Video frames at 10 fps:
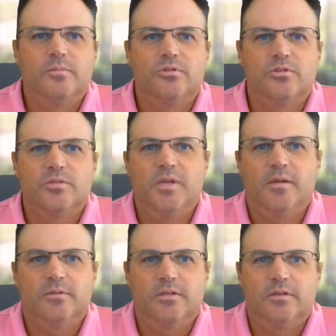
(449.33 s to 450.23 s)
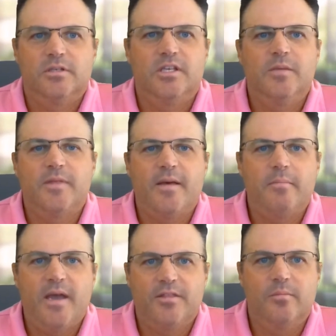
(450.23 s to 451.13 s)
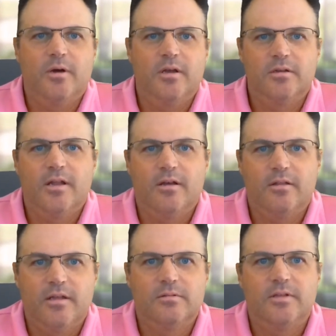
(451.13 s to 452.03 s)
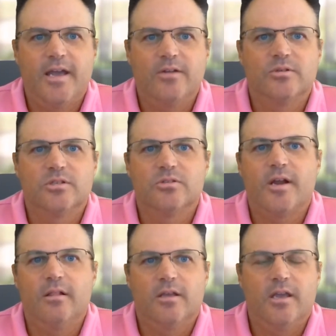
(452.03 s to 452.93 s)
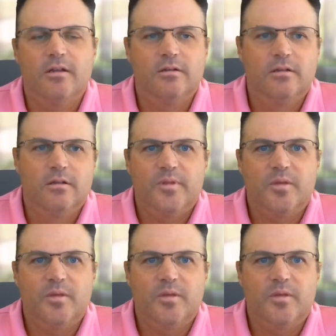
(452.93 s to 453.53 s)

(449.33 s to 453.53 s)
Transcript: So just being able to keep that math in mind and how that the addresses are allocated.